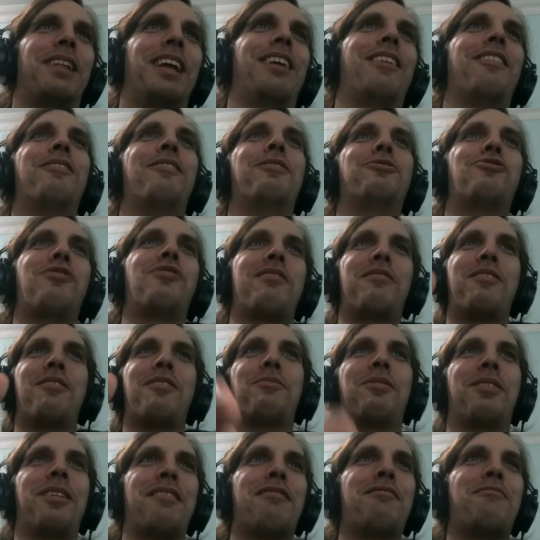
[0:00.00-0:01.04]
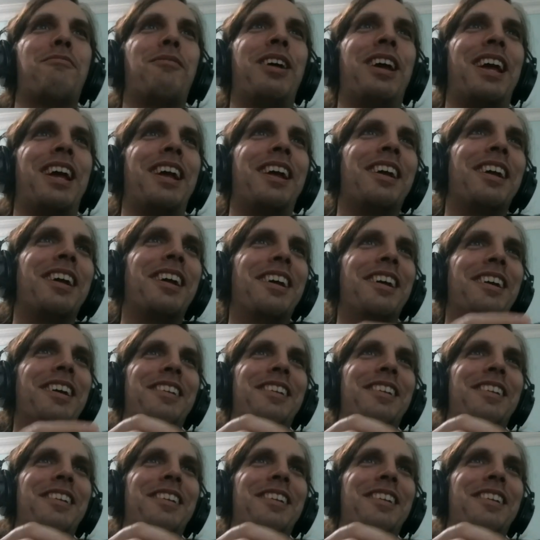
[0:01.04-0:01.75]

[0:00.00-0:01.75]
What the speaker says: like, oh, just go this way